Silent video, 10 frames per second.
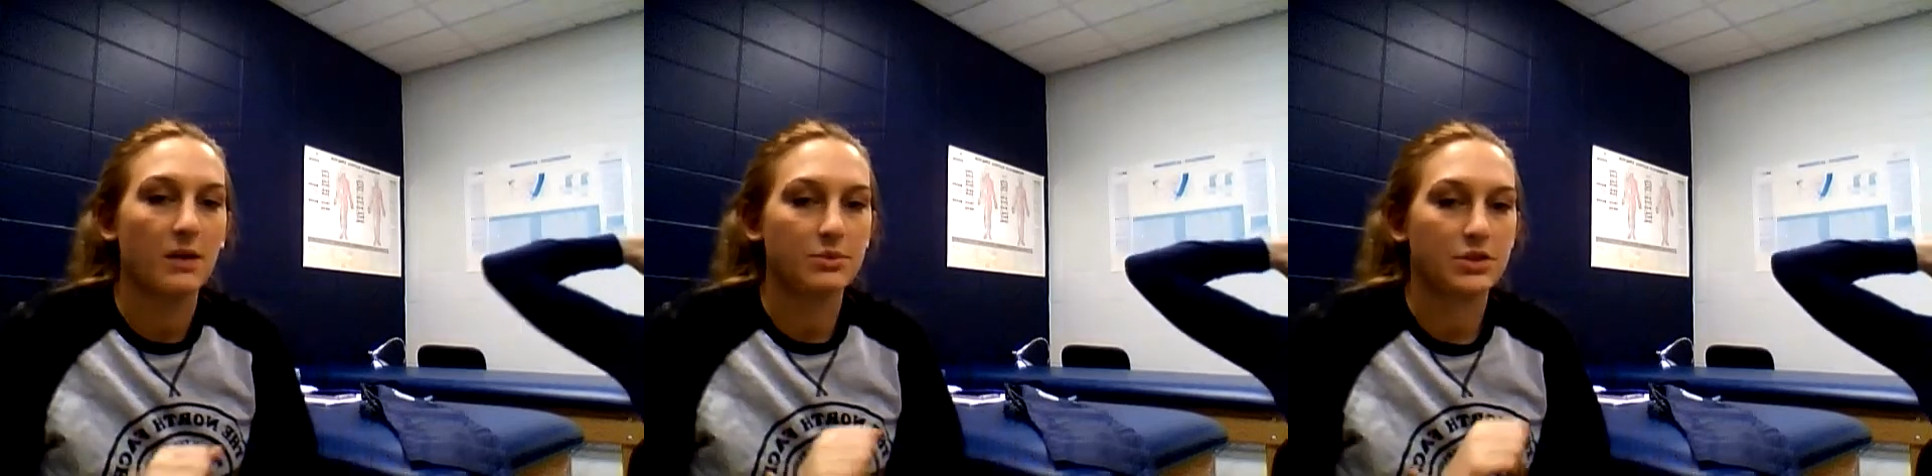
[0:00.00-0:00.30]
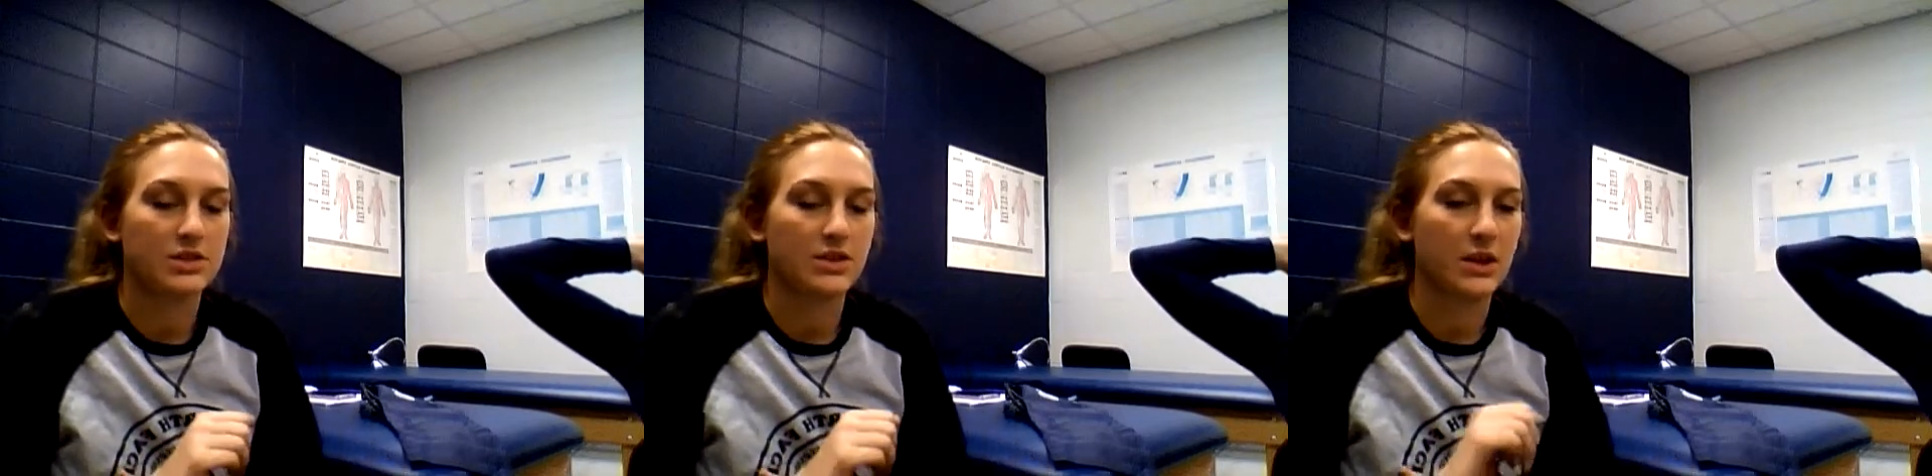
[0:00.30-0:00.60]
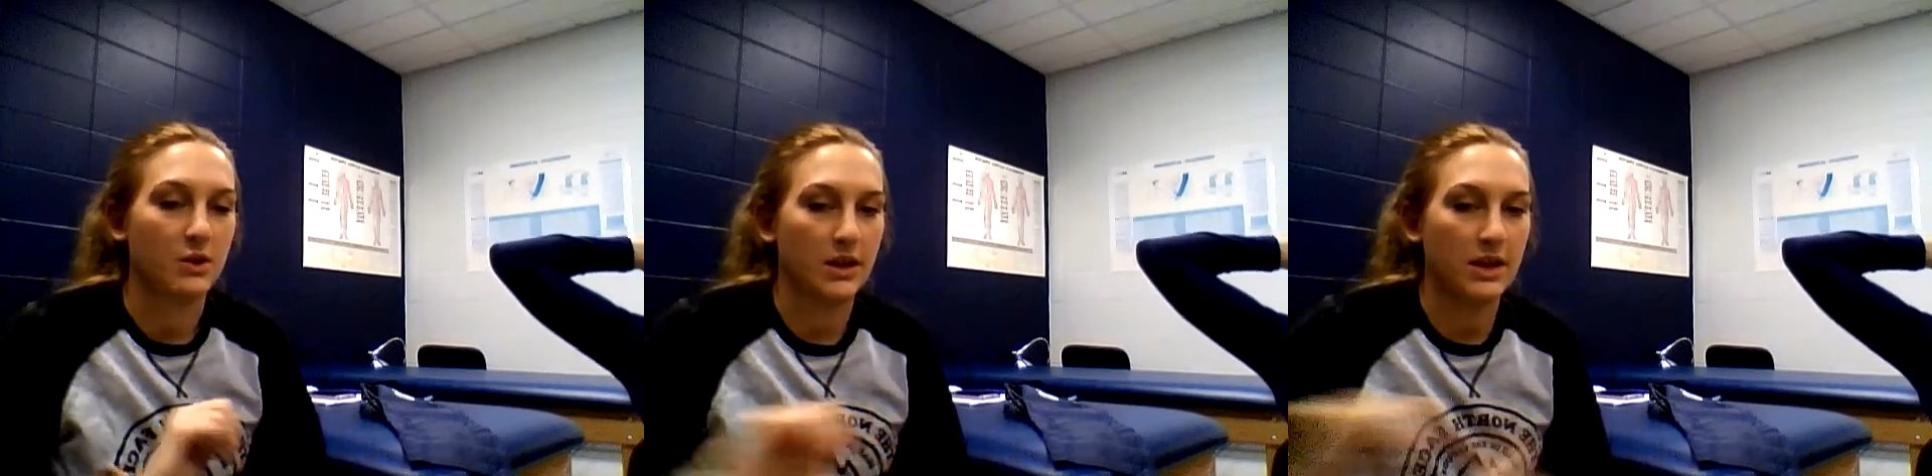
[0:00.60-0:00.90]
just so
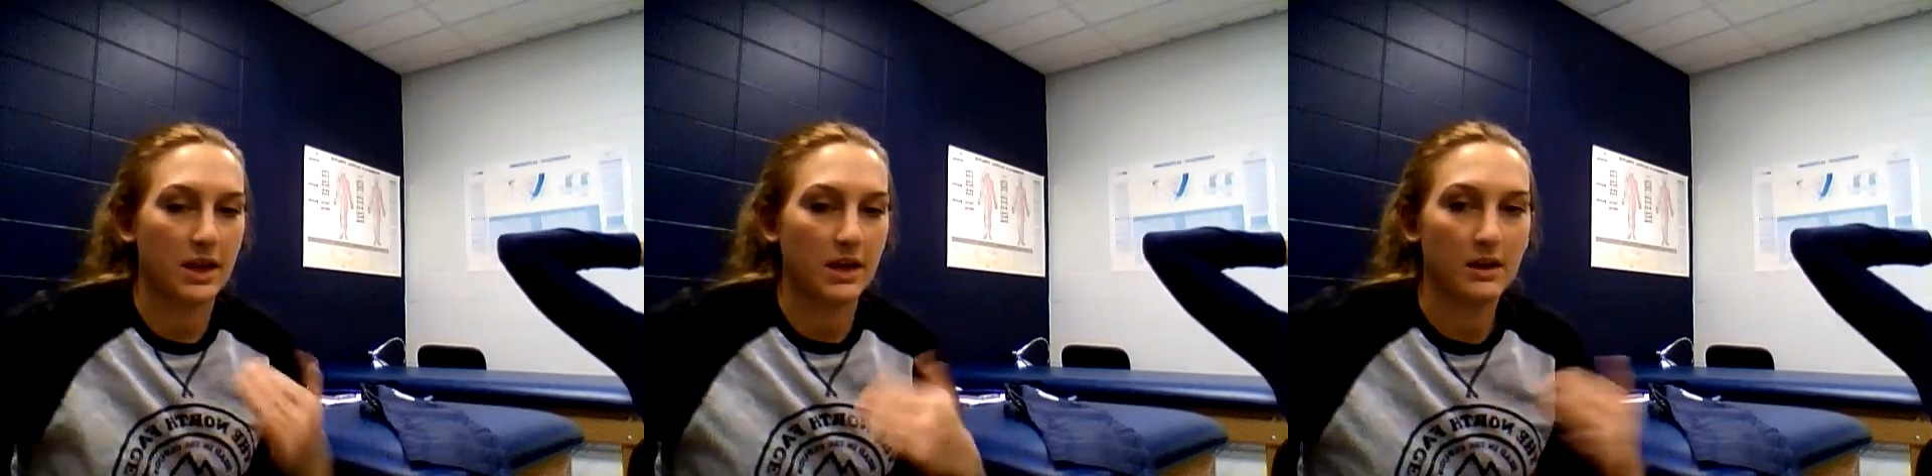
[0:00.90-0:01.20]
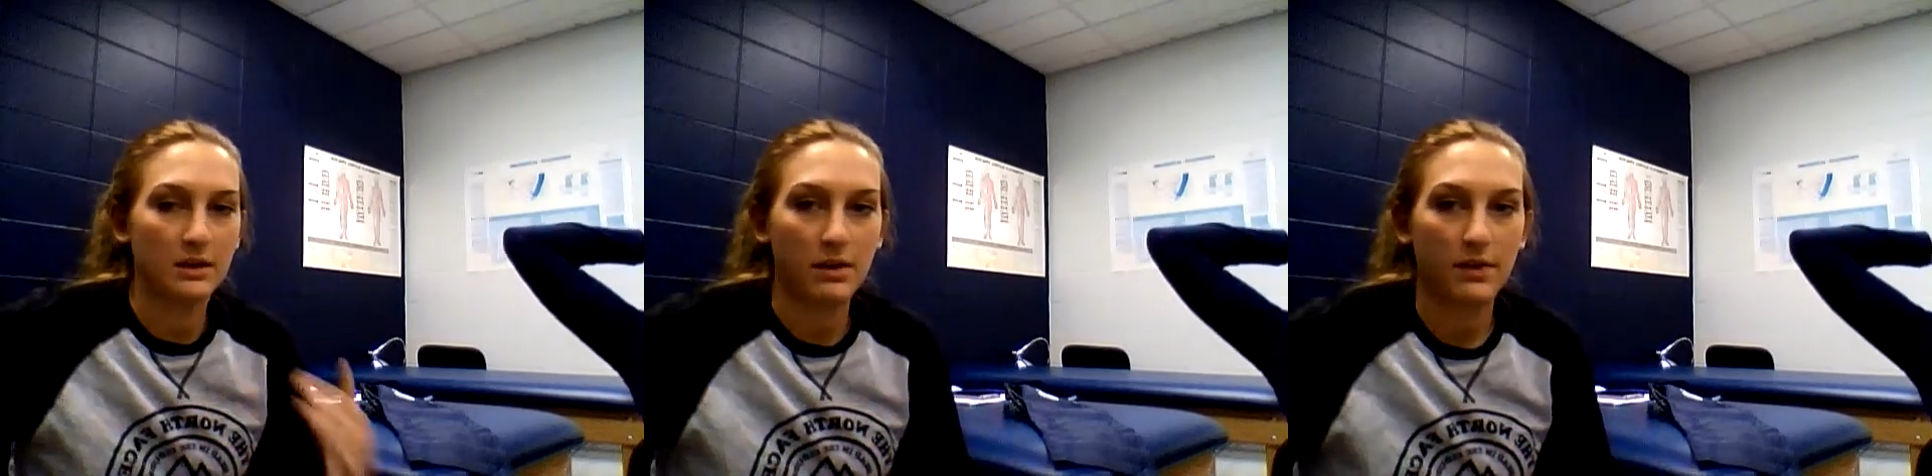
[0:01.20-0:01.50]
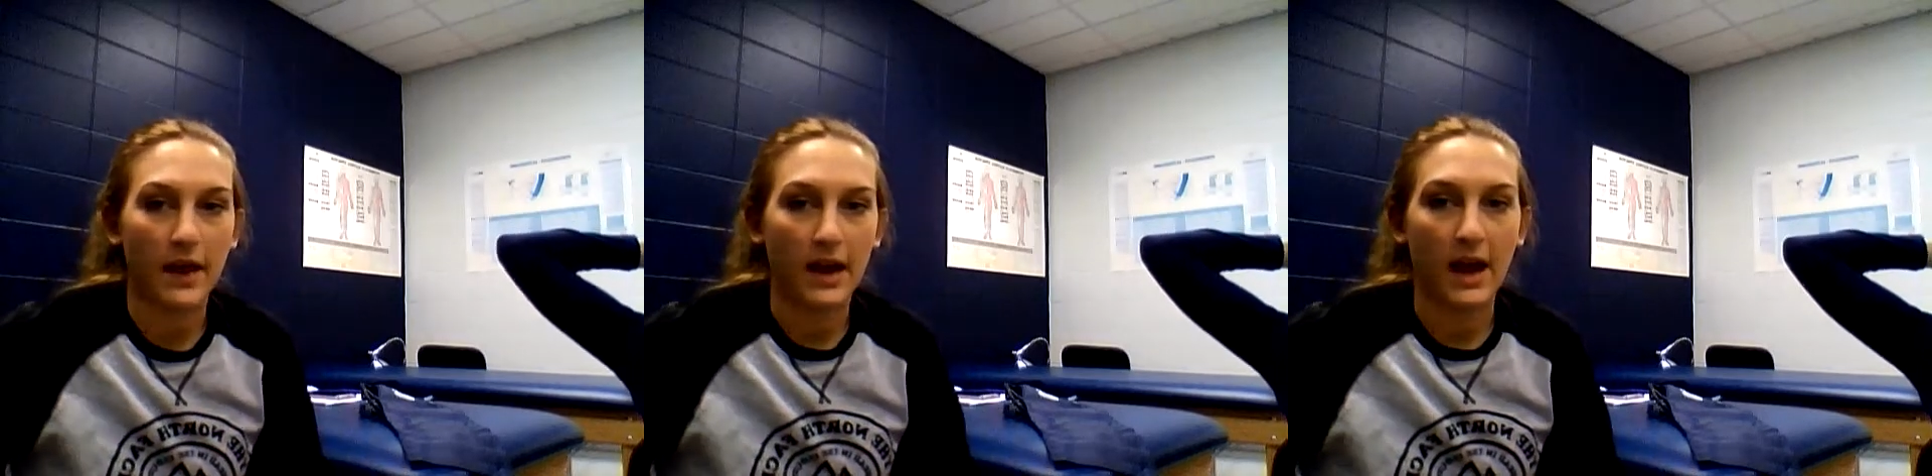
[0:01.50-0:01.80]
that you can get
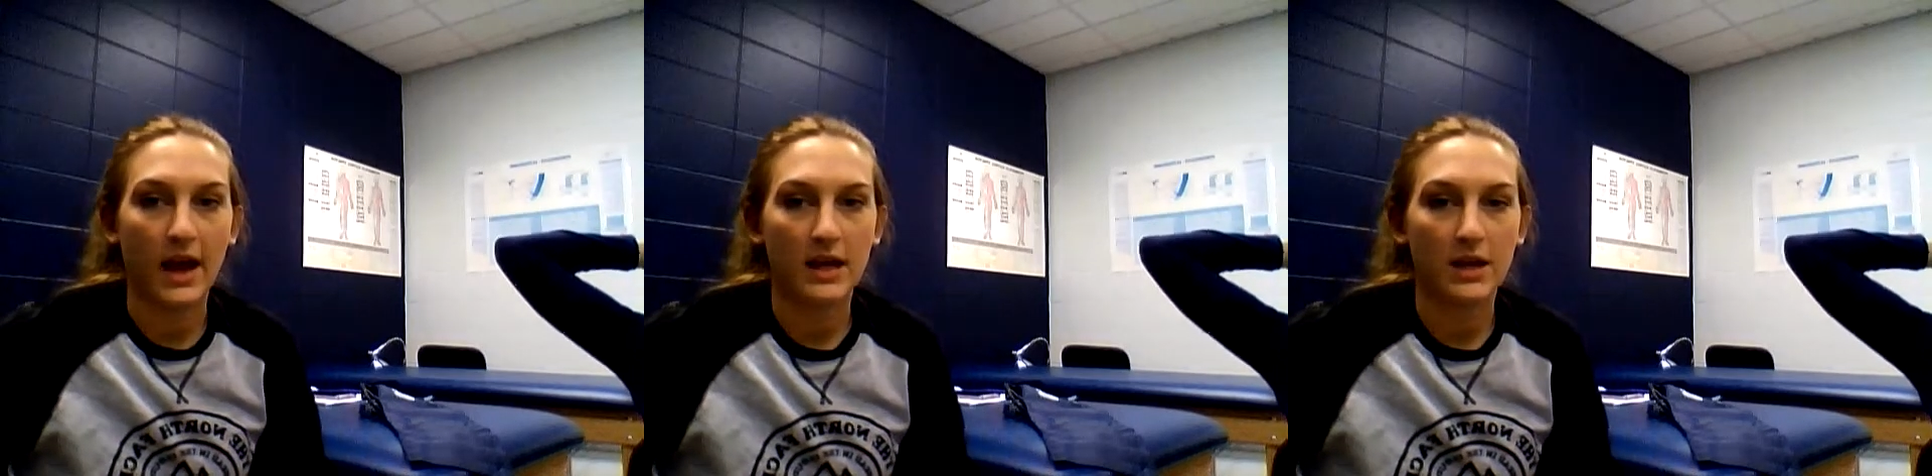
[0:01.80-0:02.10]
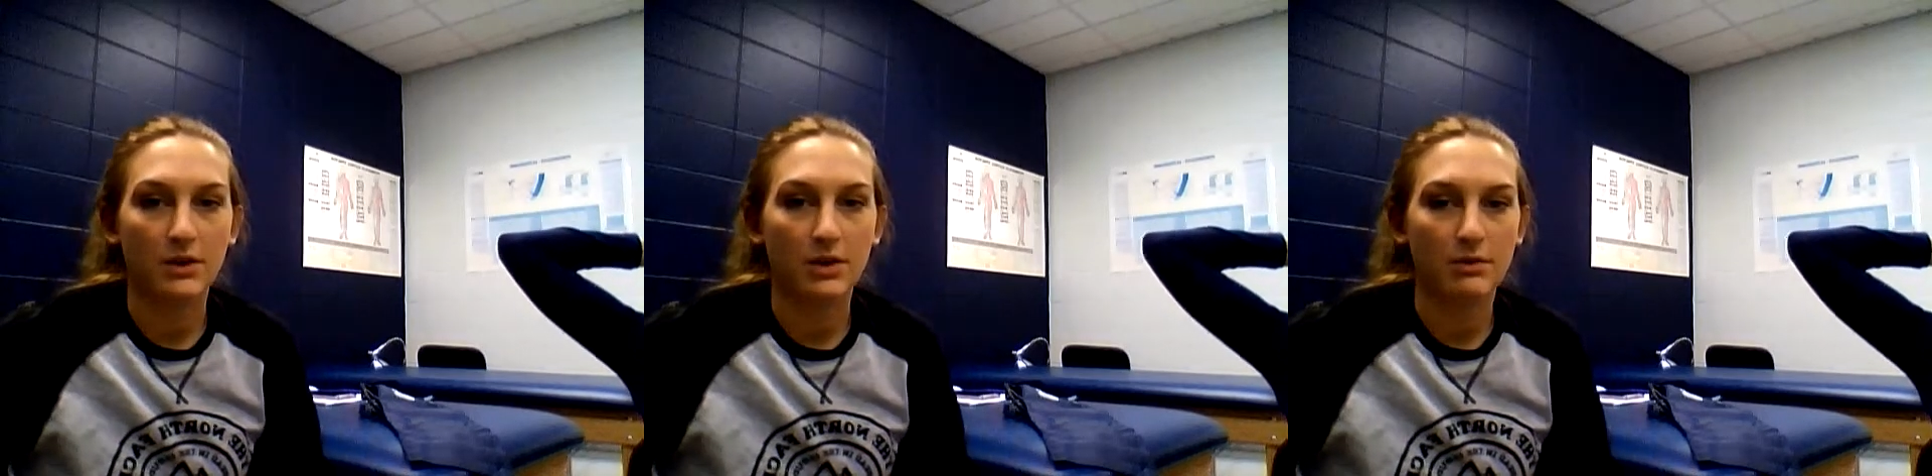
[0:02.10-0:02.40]
that accurate